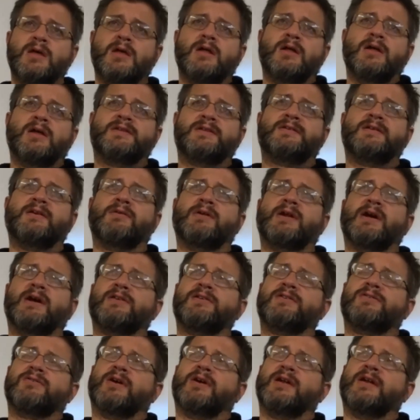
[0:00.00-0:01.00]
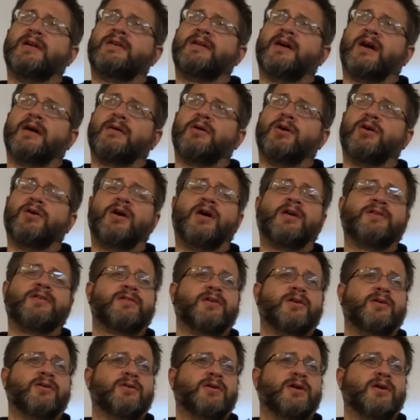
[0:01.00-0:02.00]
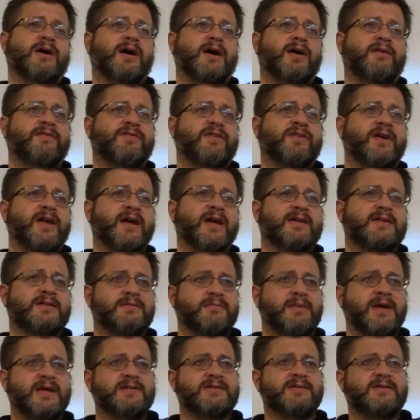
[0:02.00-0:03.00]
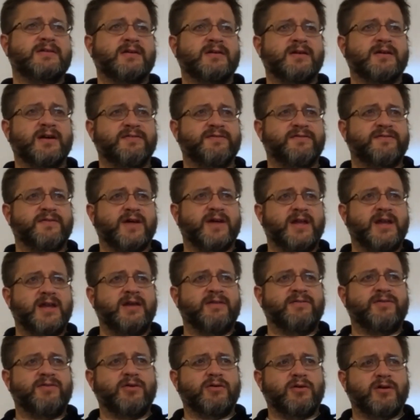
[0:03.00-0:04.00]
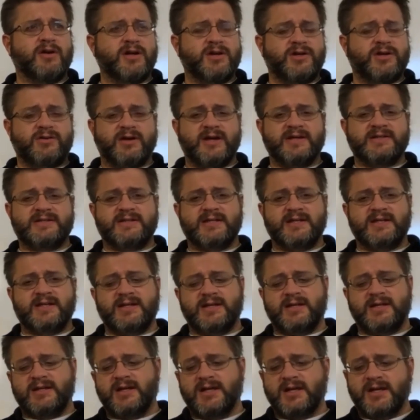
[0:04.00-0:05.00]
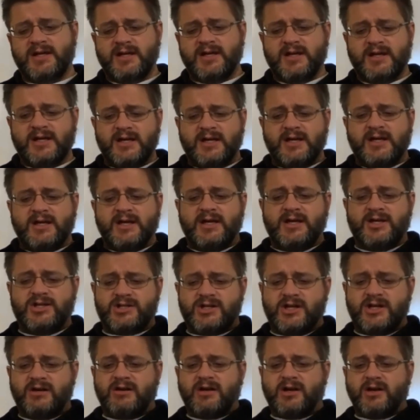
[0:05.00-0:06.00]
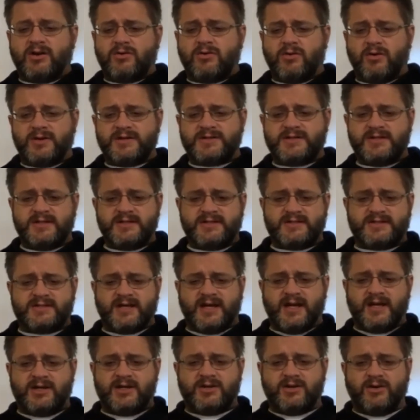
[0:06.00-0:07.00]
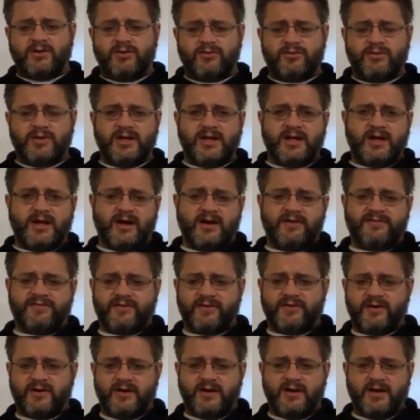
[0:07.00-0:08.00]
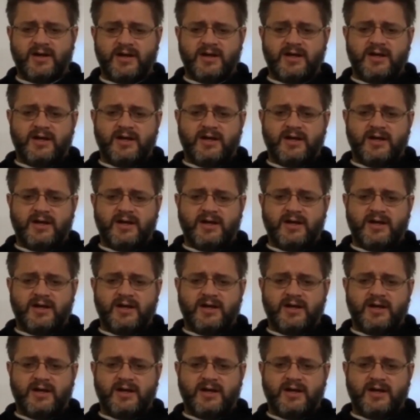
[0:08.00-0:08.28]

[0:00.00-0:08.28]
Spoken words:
Let's see, what else do I need to talk about? Oh, also for next semester, if any of you are interested in engineering courses, I don't really offer